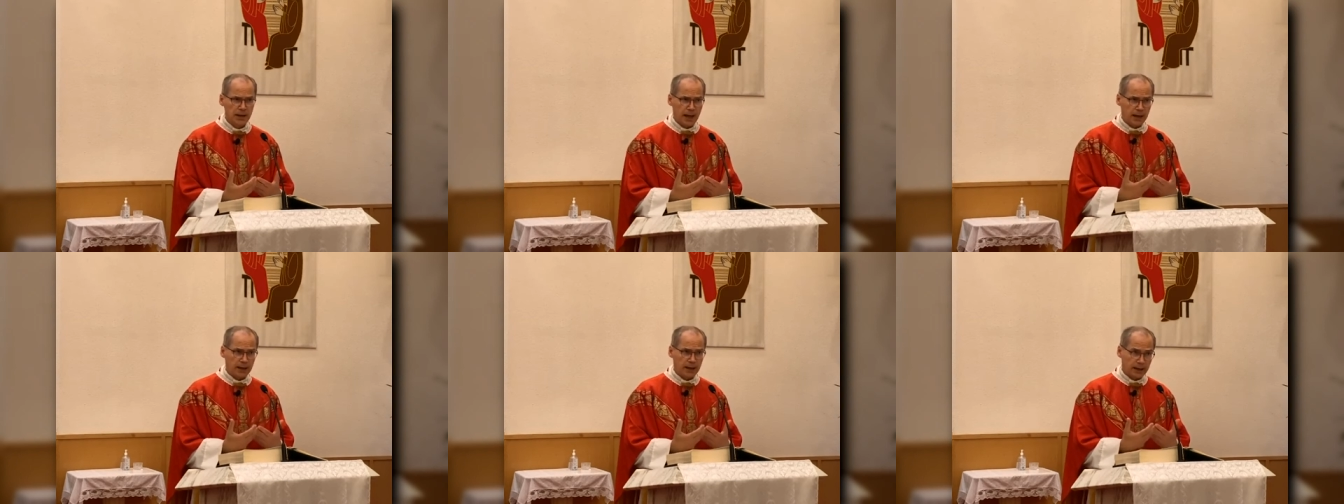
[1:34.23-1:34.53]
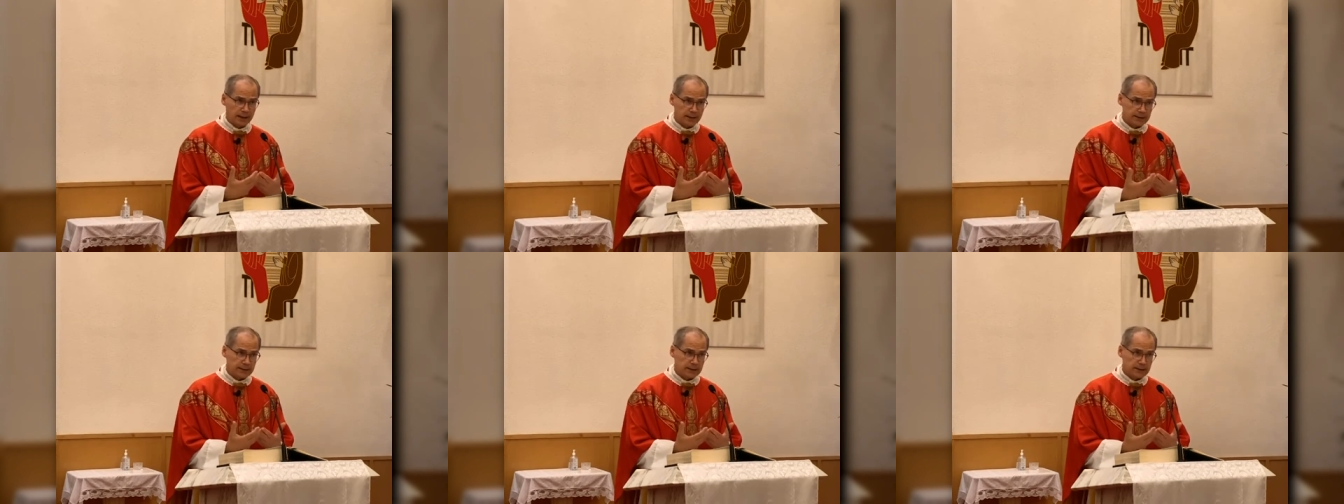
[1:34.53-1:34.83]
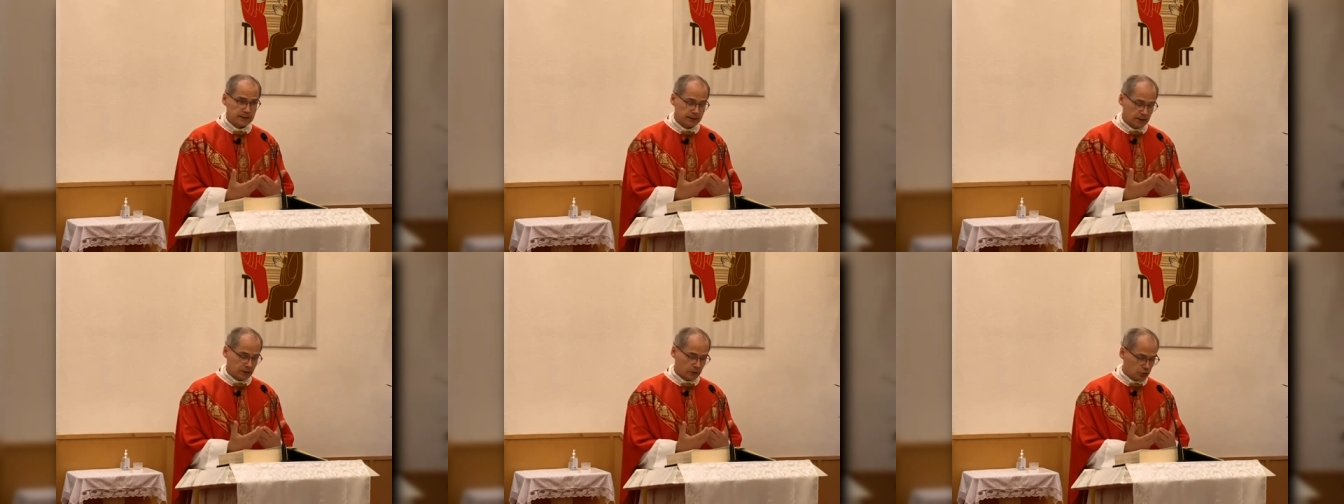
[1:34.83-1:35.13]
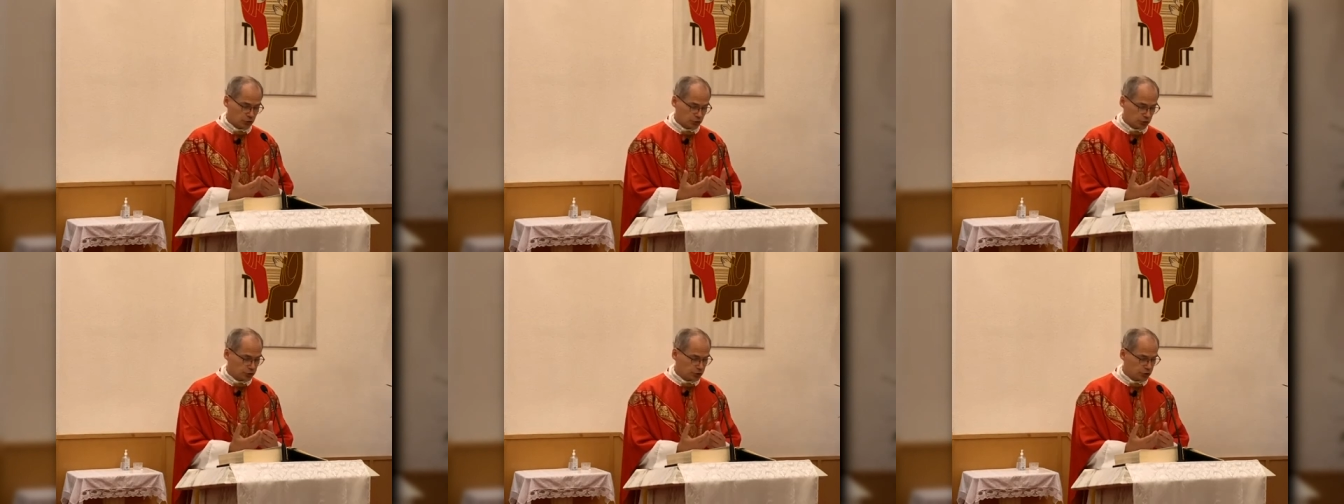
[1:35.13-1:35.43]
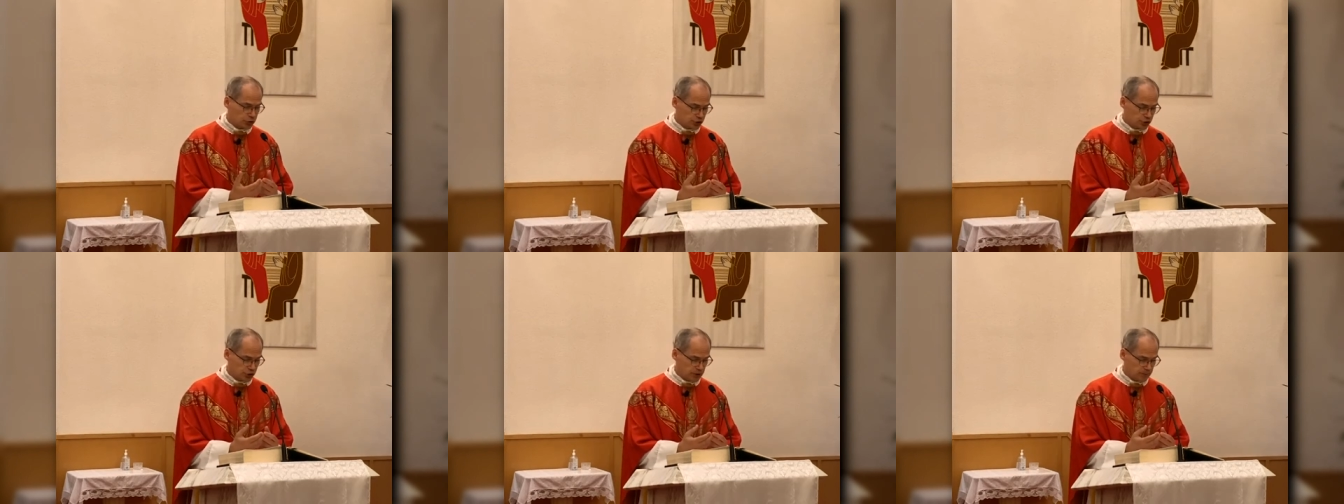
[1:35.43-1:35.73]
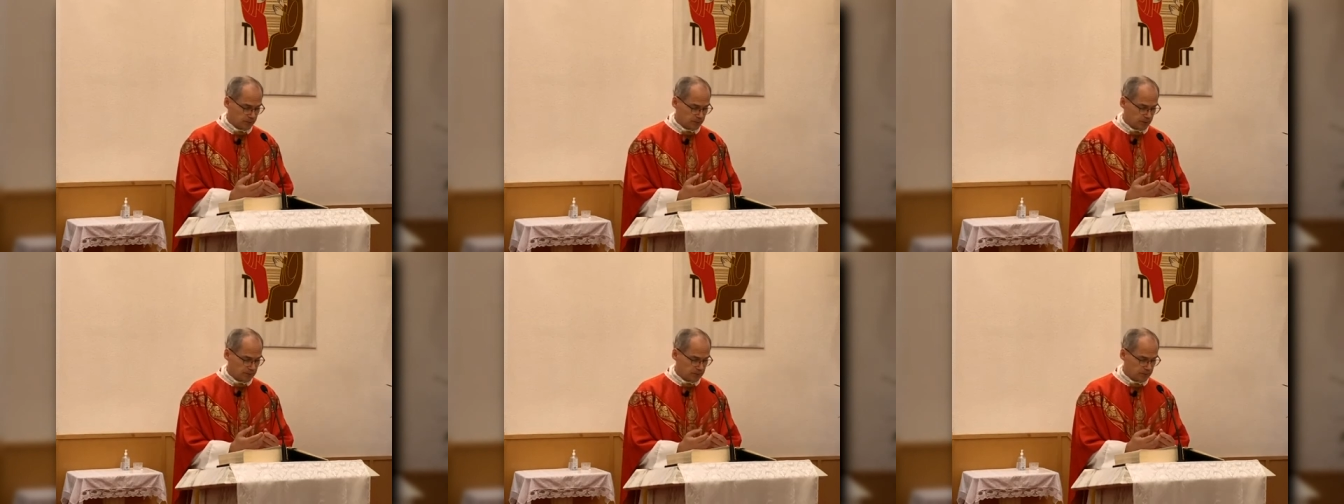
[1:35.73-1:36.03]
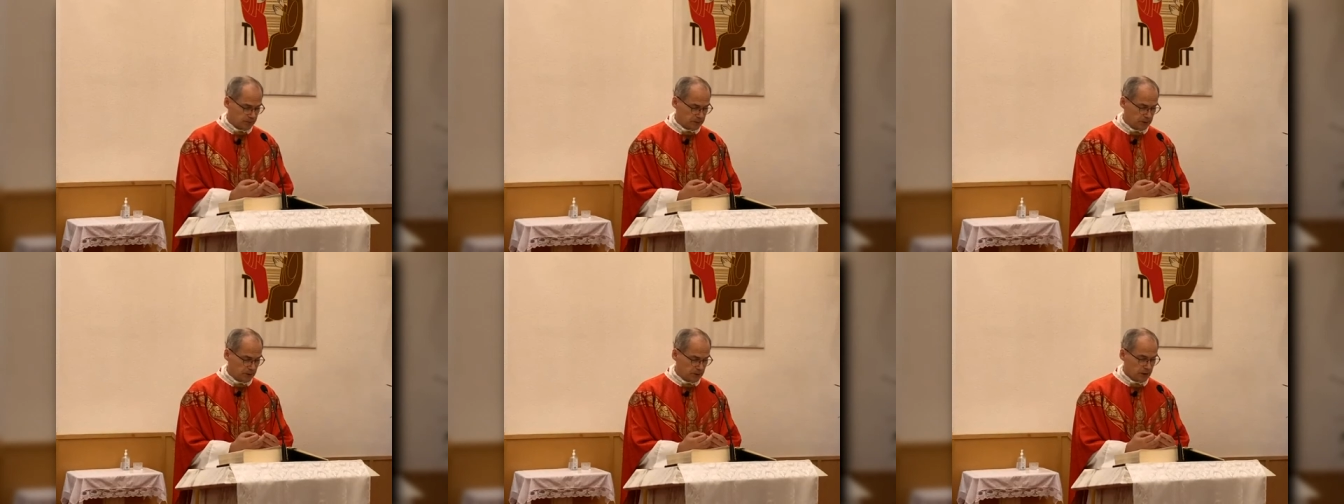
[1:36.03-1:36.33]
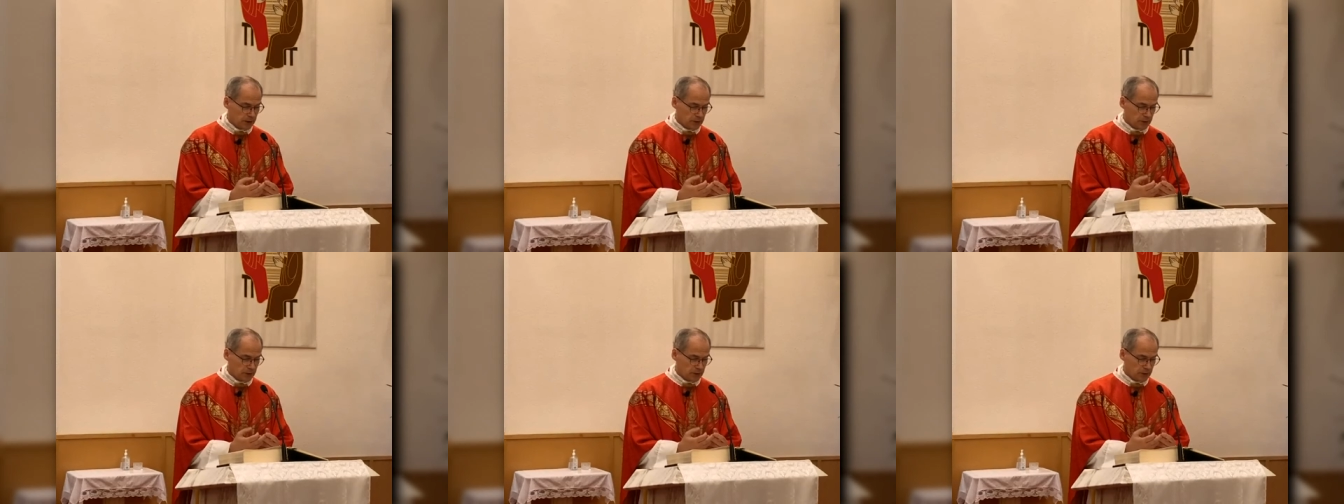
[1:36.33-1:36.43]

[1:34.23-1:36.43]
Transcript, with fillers: and ideally encouraging people